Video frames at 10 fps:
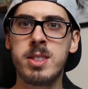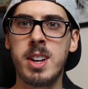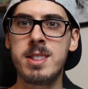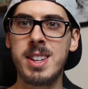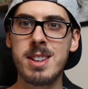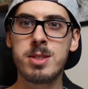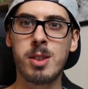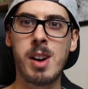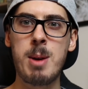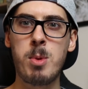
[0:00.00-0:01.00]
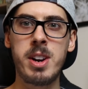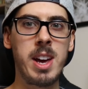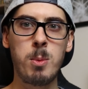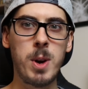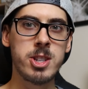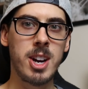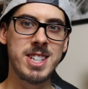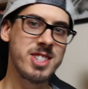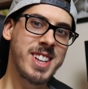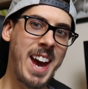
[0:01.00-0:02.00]
So there's the Instagram one here, which I
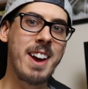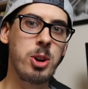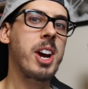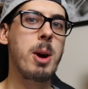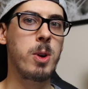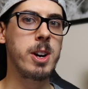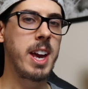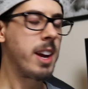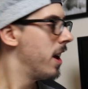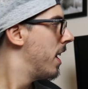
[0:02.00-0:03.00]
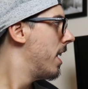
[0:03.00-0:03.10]
just cannot get working.